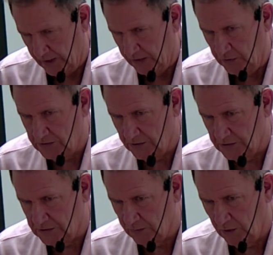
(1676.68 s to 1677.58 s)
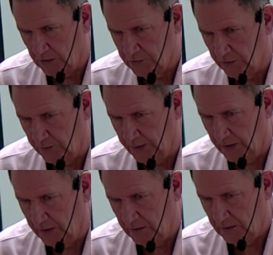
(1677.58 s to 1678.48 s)
that, using a small drill
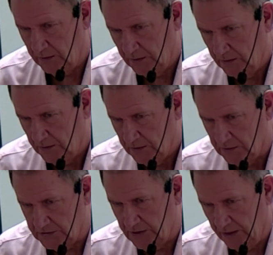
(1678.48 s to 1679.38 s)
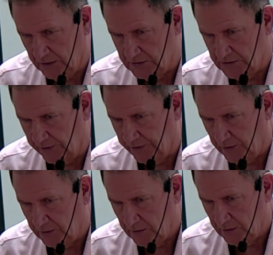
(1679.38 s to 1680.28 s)
bit to stay on
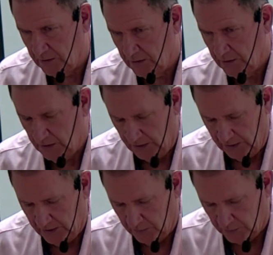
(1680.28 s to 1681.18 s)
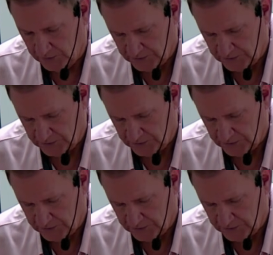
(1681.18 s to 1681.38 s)
center and get a hole